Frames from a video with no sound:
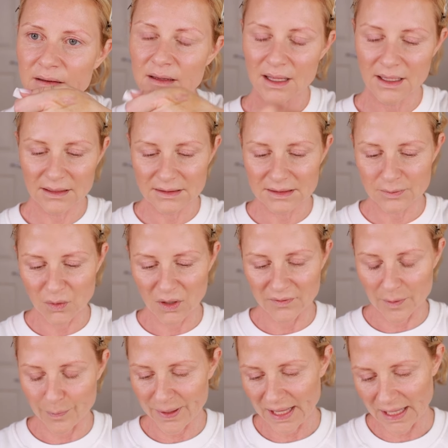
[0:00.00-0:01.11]
That's more
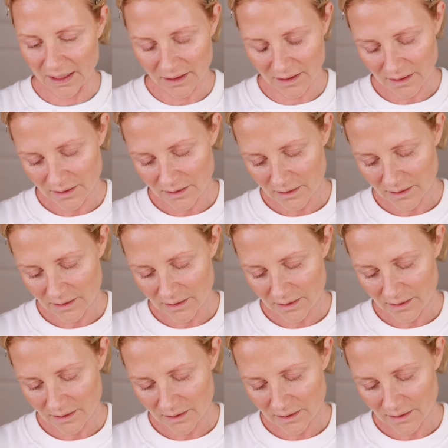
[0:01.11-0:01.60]
of a pink.